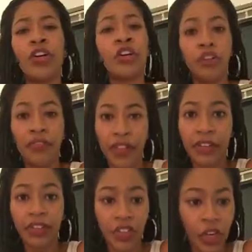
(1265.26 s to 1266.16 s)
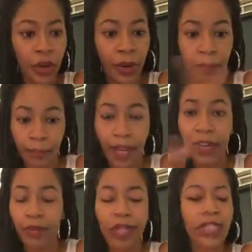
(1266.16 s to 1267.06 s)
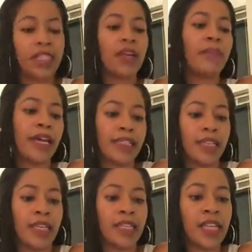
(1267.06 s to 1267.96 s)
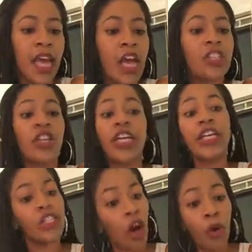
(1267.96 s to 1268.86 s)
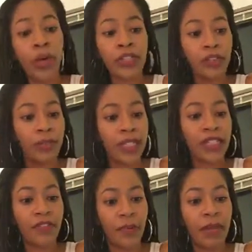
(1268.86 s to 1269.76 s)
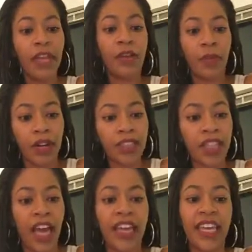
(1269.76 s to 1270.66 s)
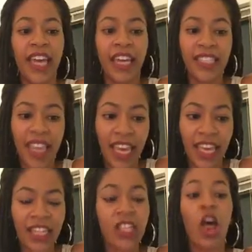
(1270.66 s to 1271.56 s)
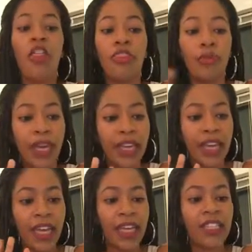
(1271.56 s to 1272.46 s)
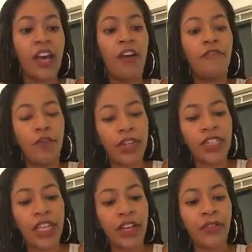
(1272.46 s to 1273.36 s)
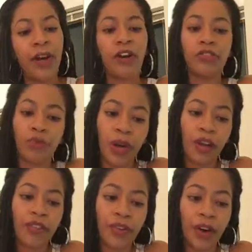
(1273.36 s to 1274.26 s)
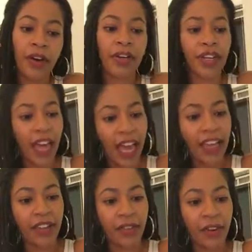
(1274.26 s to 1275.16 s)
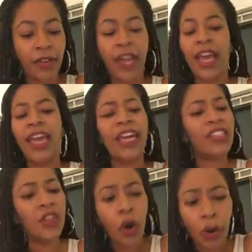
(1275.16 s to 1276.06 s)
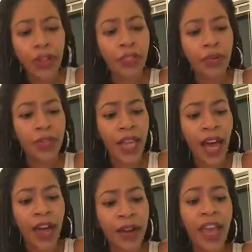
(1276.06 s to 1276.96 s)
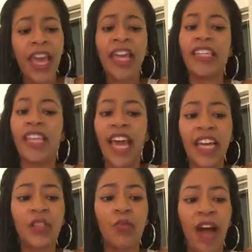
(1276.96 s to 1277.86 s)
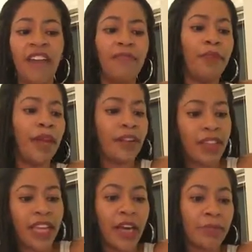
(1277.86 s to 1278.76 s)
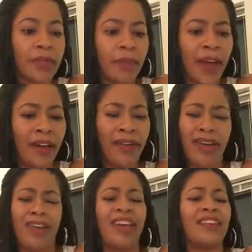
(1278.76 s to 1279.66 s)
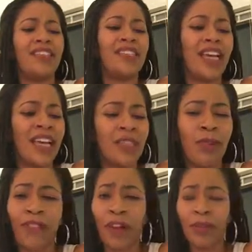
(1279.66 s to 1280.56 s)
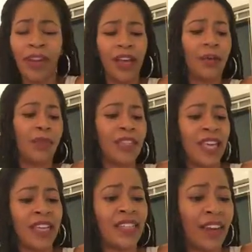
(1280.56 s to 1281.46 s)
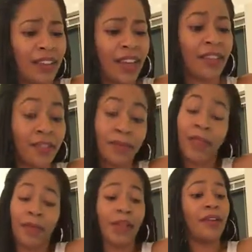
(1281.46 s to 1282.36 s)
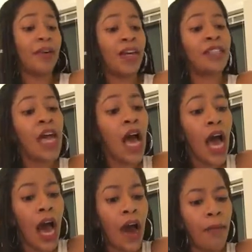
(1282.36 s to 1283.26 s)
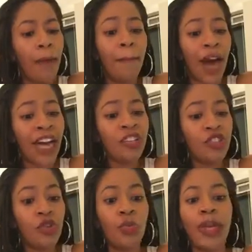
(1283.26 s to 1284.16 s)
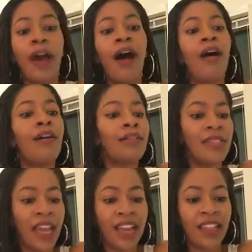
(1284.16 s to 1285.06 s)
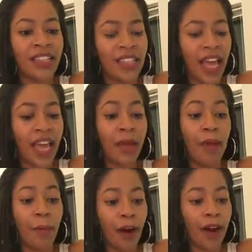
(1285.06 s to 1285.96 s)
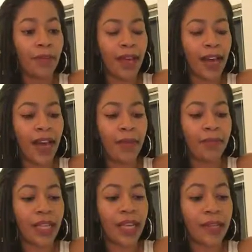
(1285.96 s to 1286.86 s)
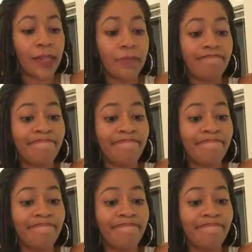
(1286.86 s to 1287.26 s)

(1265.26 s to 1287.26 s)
good. You'll feel secure. But anyways, let's get back to this. So he is always too busy for me. He works a lot. He has kids, 3 kids, 14-year-old, 12-year-old, and an 8-year-old. He's going through a lot. His ex-wife barely helps him out. Yes, his ex-wife. I wouldn't help his ass out either. Anyways, mind you, we all stay in the same apartment complex.